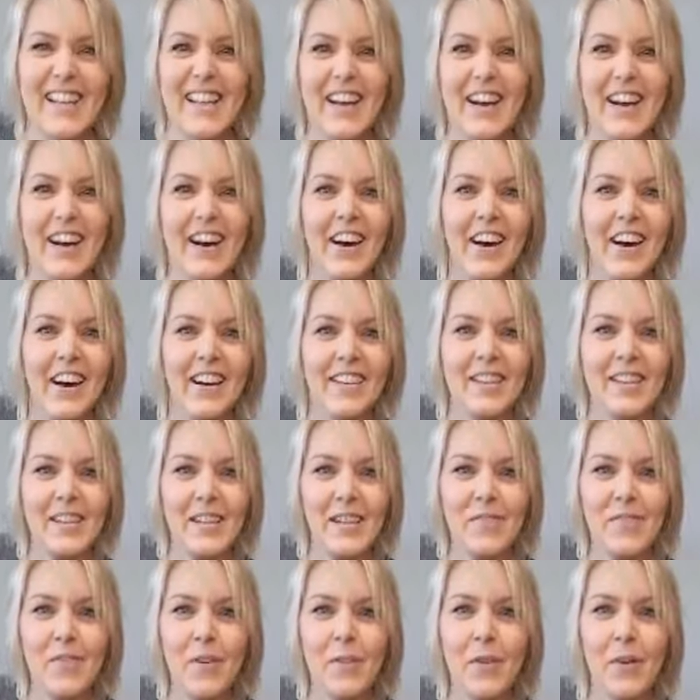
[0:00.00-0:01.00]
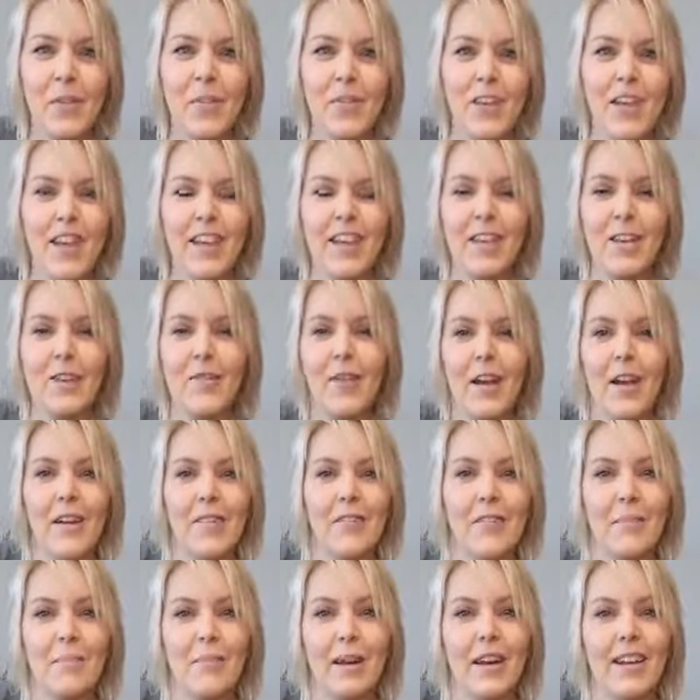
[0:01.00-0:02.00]
Awesome. Well, thank you
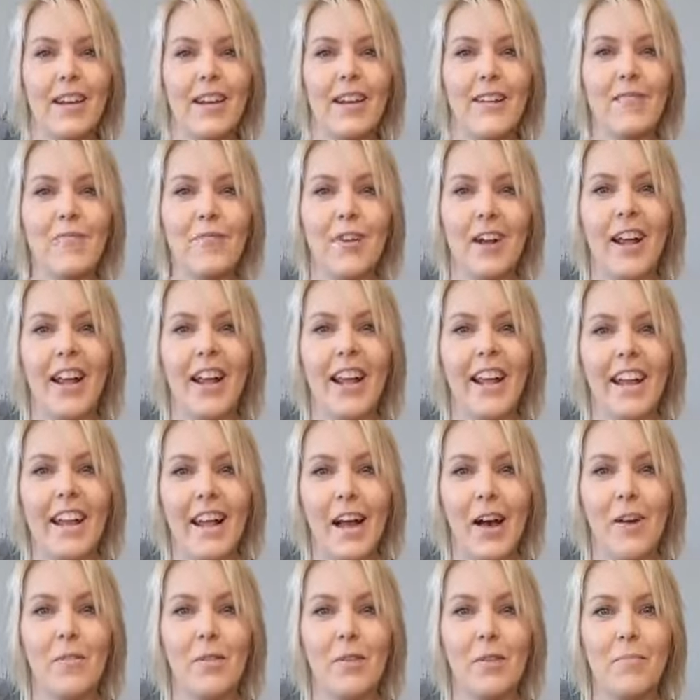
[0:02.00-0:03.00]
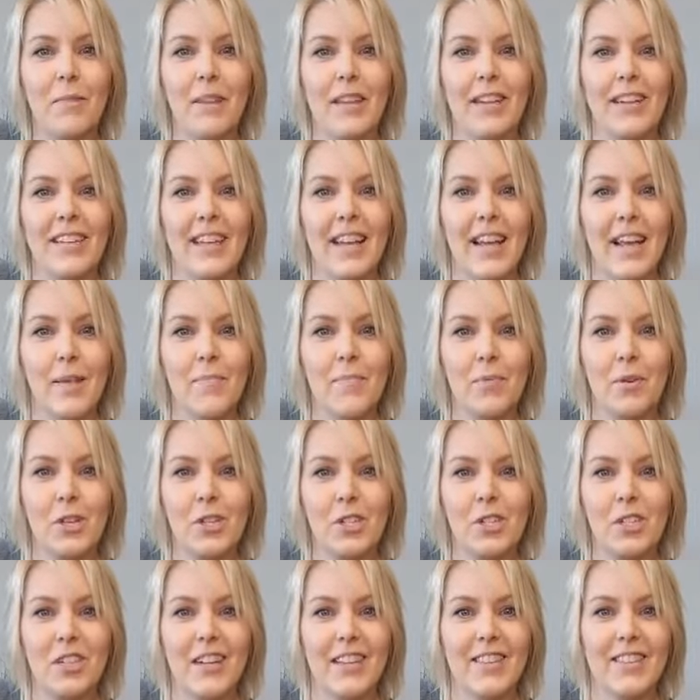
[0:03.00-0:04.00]
everybody for hanging out with me today.
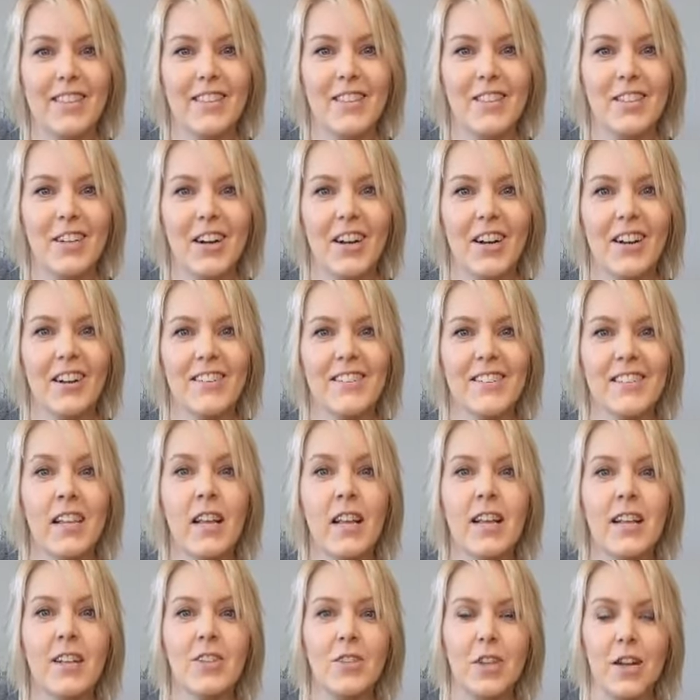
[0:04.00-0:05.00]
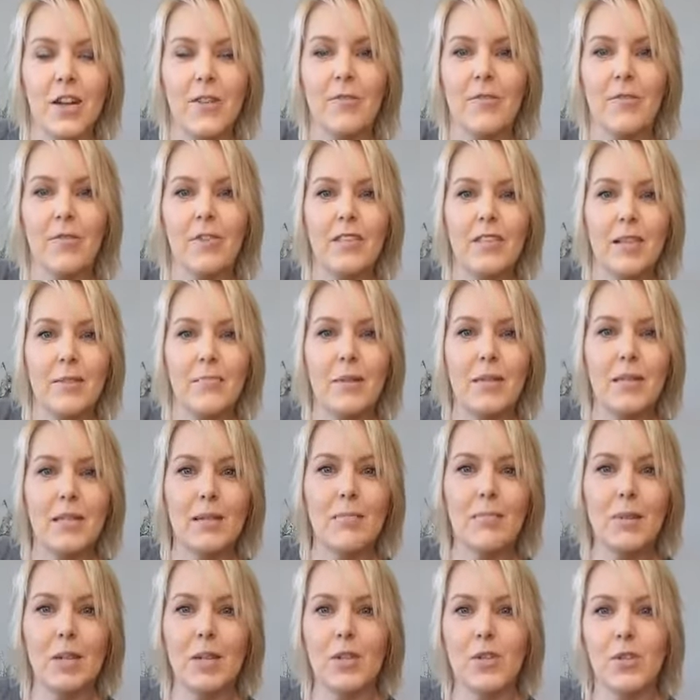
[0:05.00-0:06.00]
Appreciate the stars. Jennifer sent me some
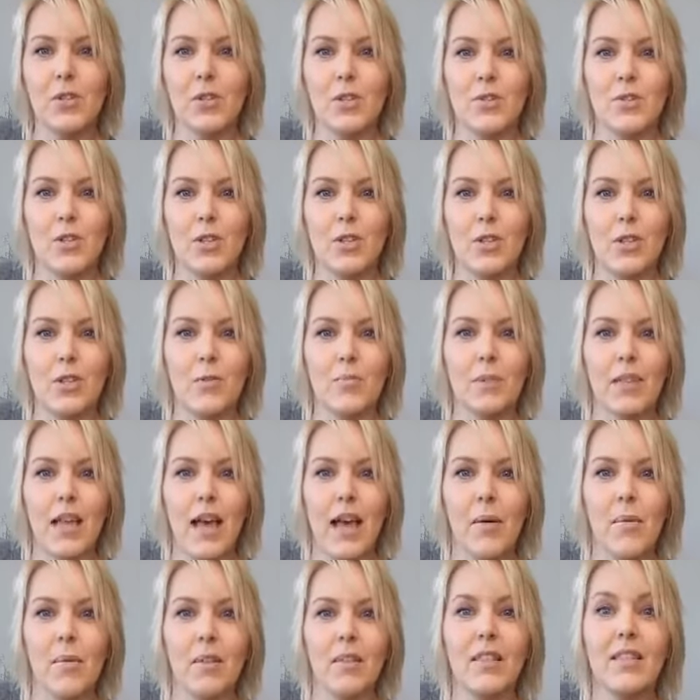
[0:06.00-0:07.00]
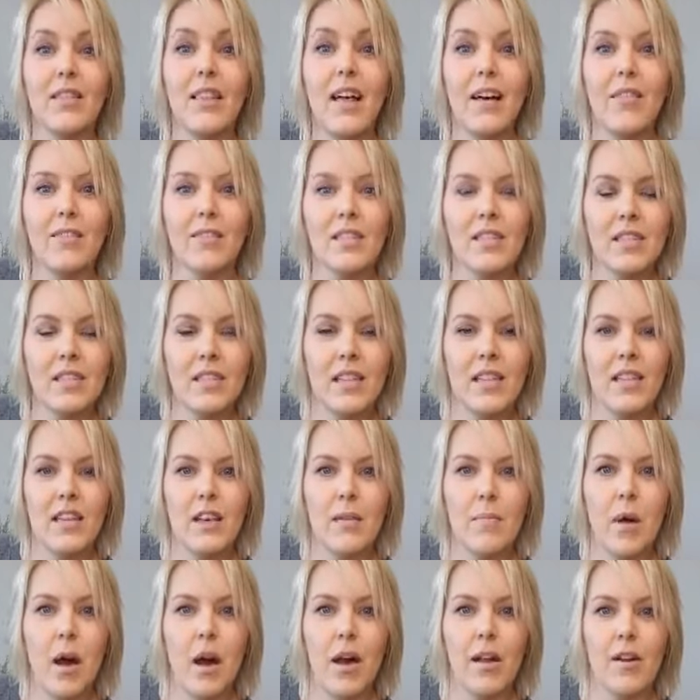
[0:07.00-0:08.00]
pictures of tulips. I would love to see them
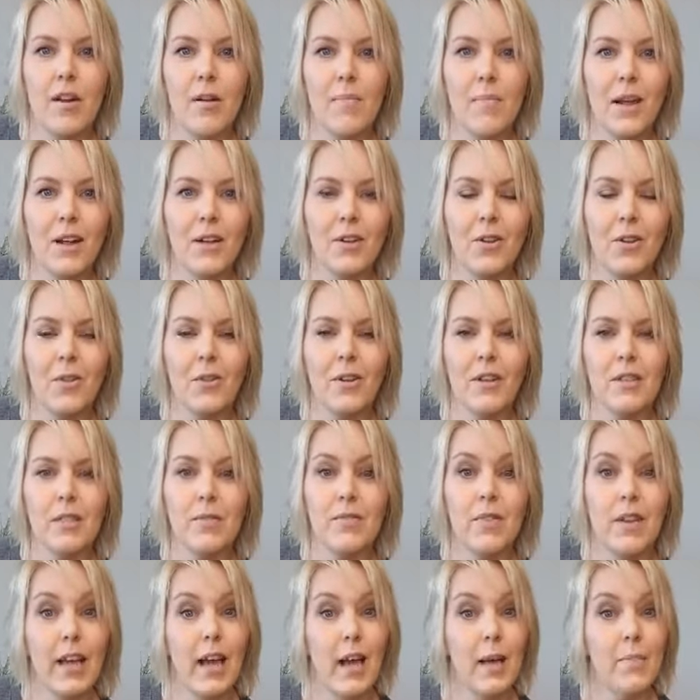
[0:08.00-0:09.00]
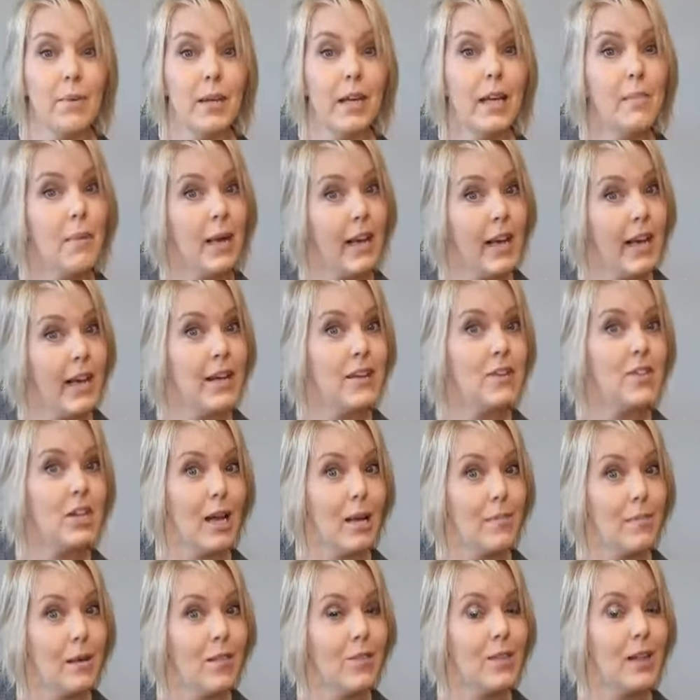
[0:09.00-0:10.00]
on our Magnolias VIP page. I
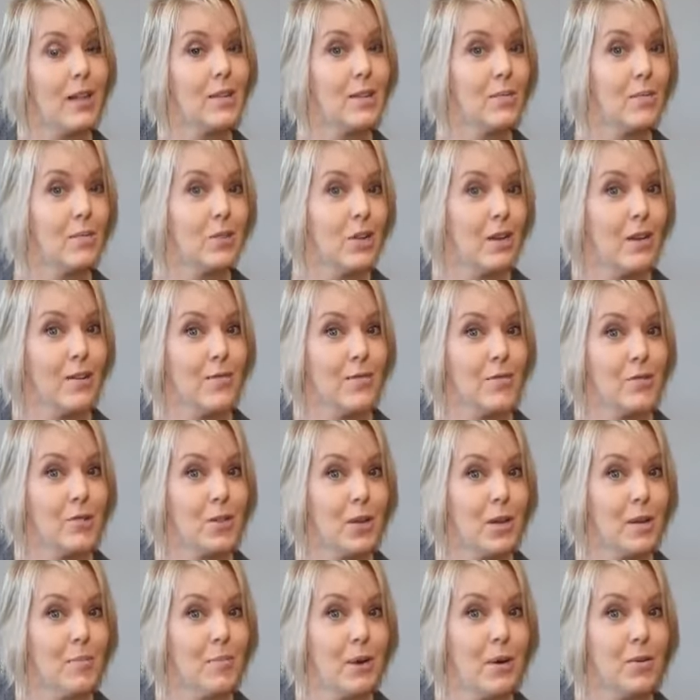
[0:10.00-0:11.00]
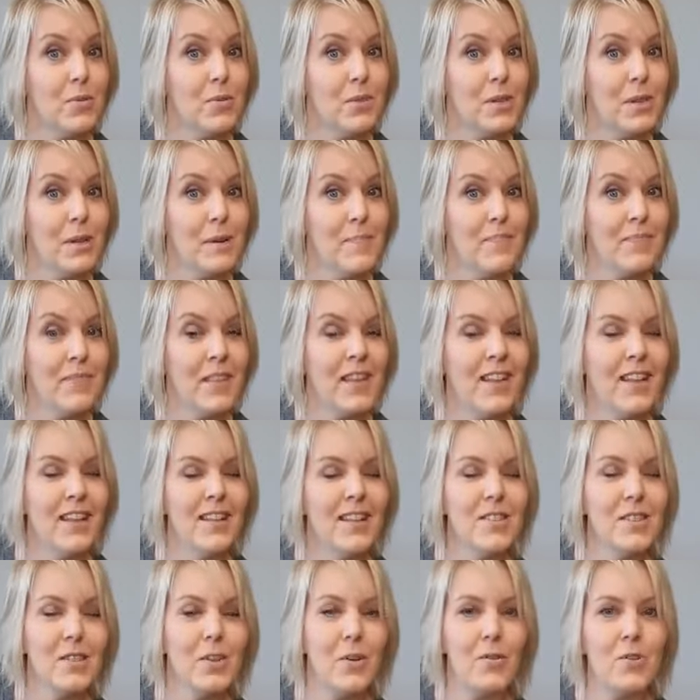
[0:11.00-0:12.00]
bet that's where Jennifer's going to post them.
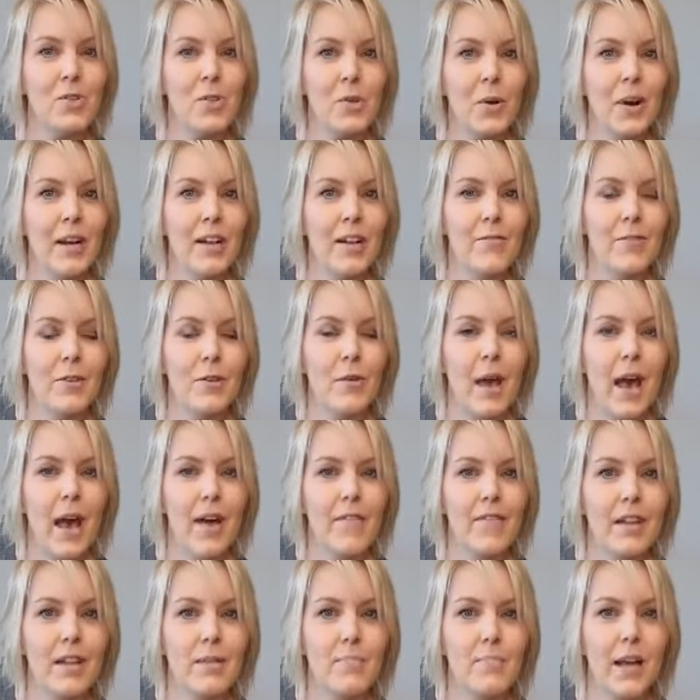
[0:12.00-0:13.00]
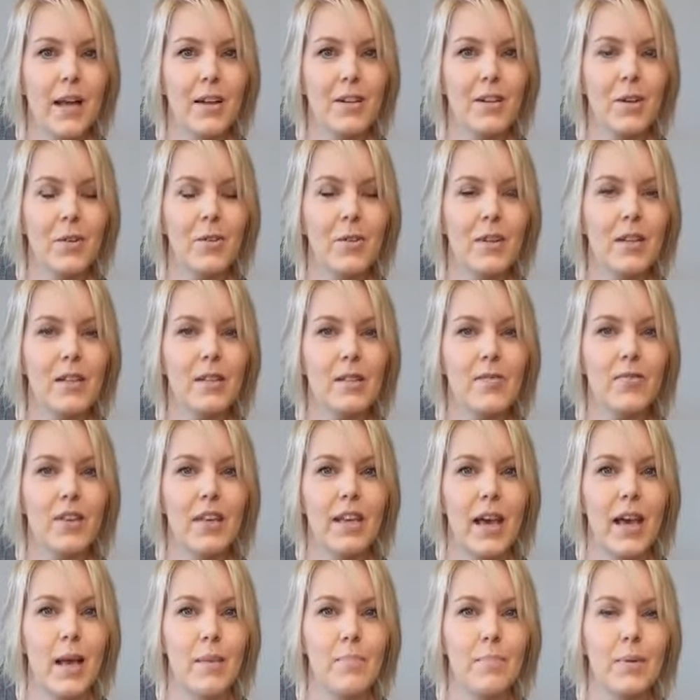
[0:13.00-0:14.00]
So join if you haven't. Magnolias
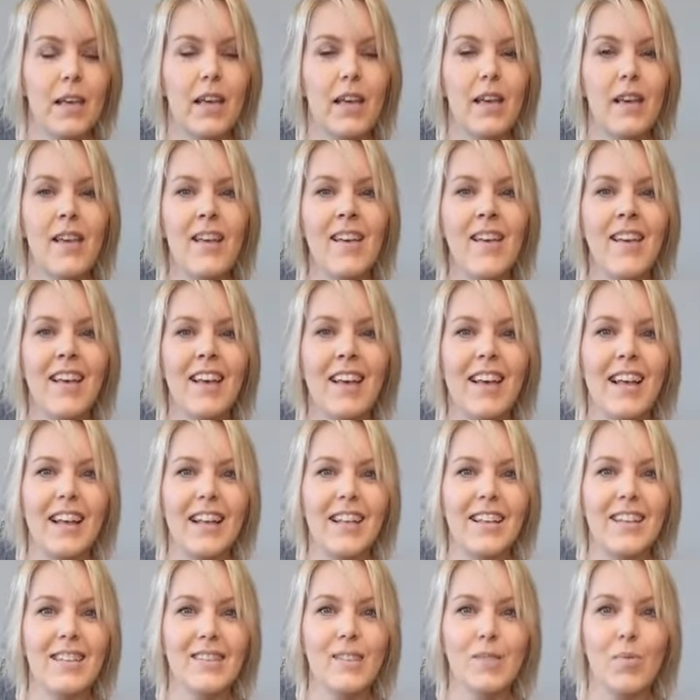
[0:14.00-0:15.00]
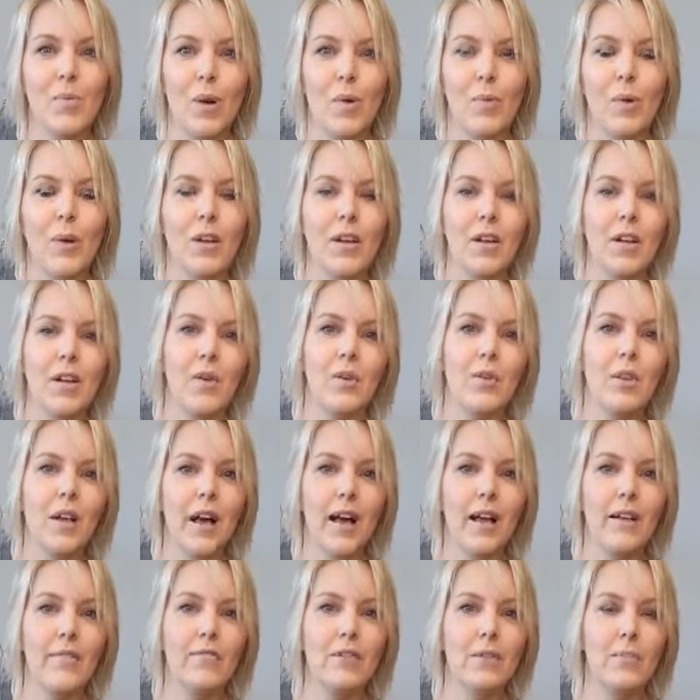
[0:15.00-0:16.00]
VIP is where we're going to go
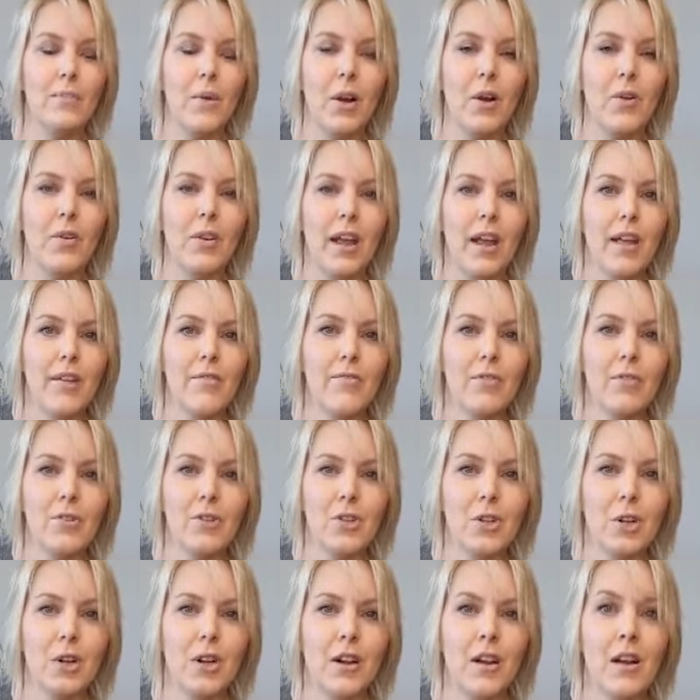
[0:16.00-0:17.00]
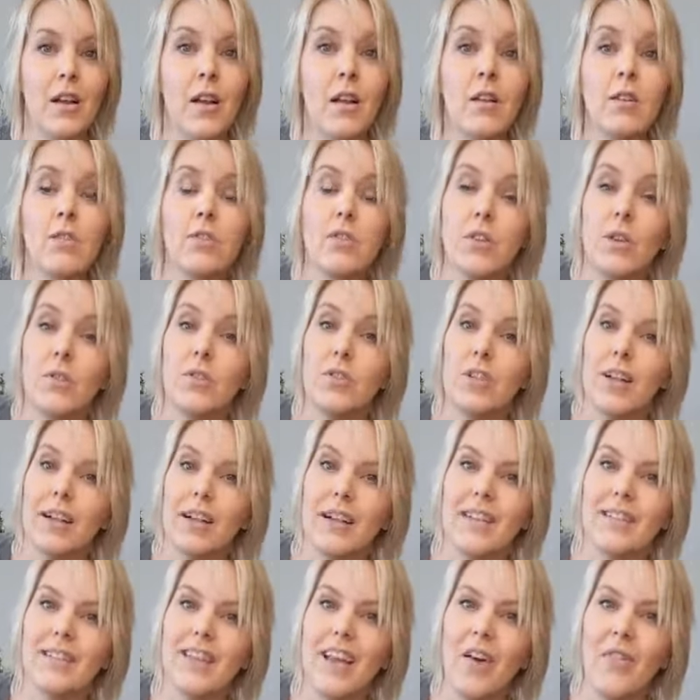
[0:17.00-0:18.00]
live tomorrow night for sure. So check
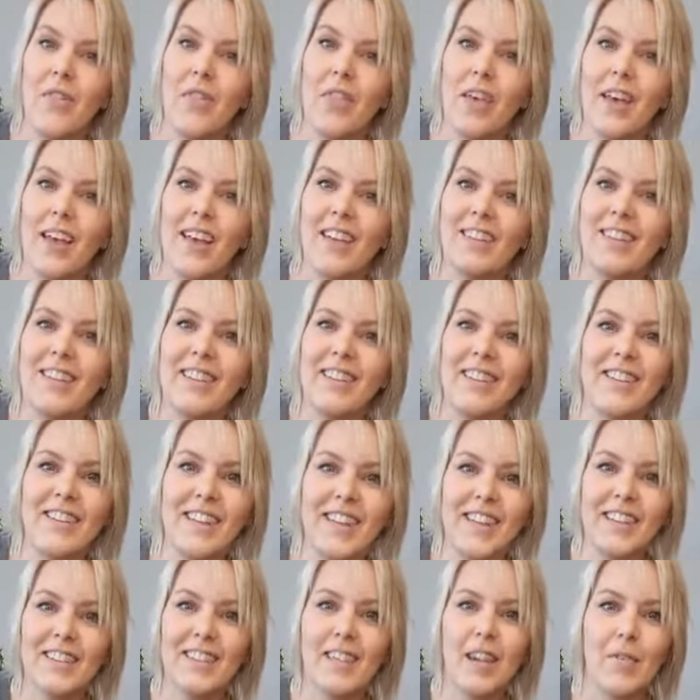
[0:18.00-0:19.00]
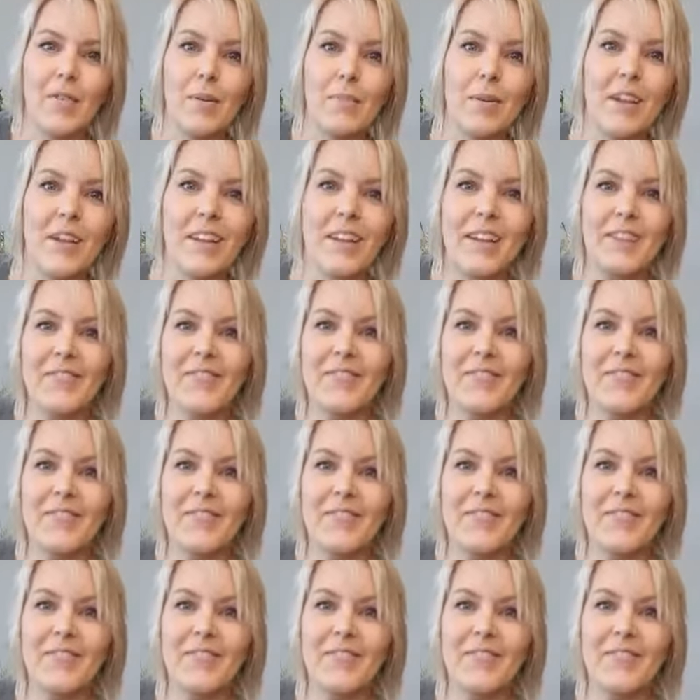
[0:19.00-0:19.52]
us out then. Thanks everybody.